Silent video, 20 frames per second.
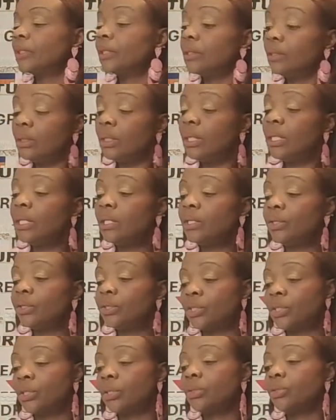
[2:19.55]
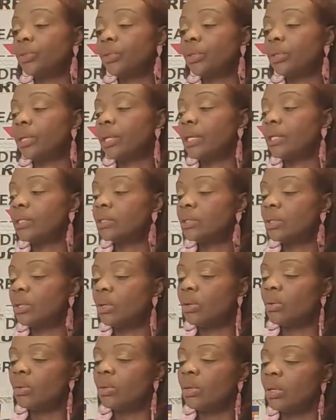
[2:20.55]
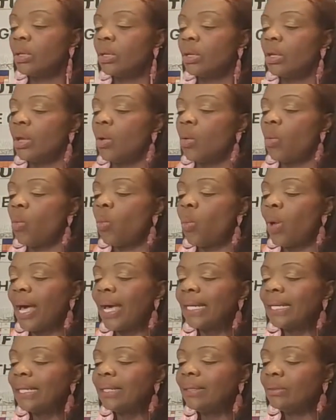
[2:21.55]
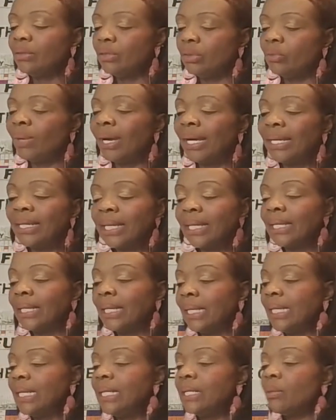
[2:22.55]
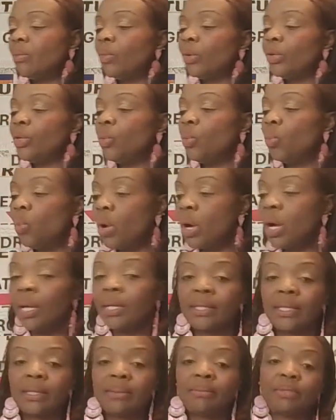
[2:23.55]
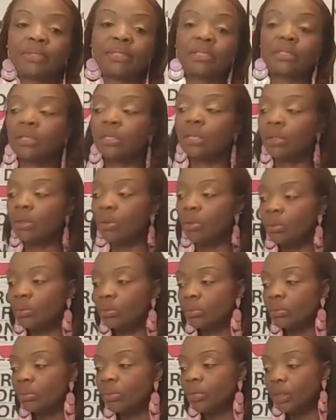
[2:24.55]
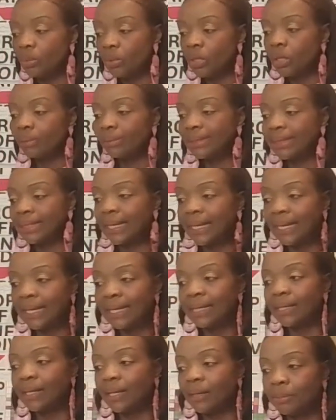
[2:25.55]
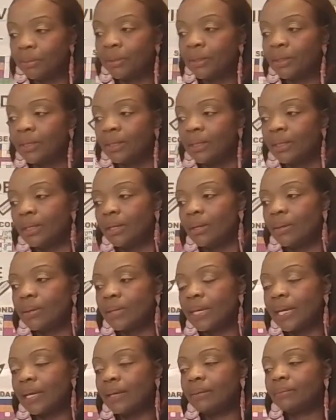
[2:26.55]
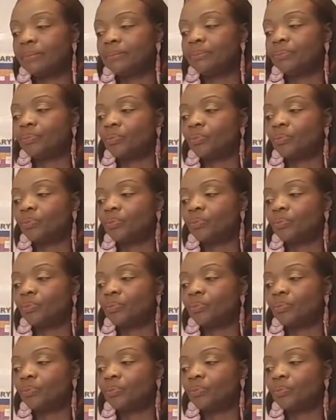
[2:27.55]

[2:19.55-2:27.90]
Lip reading: You're leading your children, okay? So why not lead them where you want them to go, where you want them to end up, okay?